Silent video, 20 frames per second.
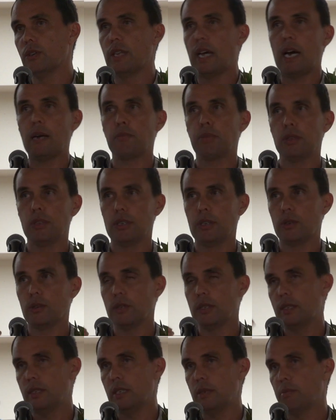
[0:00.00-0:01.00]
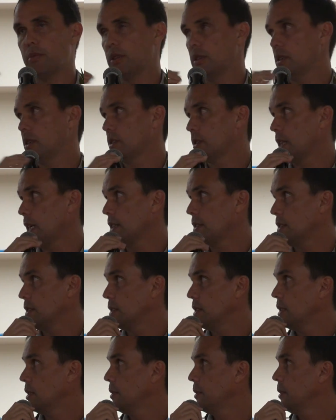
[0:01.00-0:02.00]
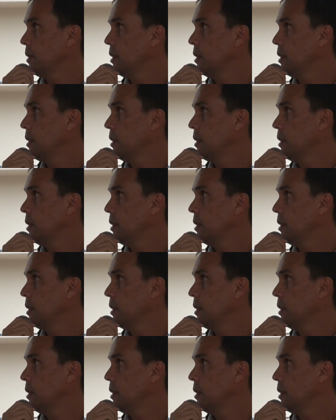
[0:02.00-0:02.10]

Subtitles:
not political. It depoliticizes it.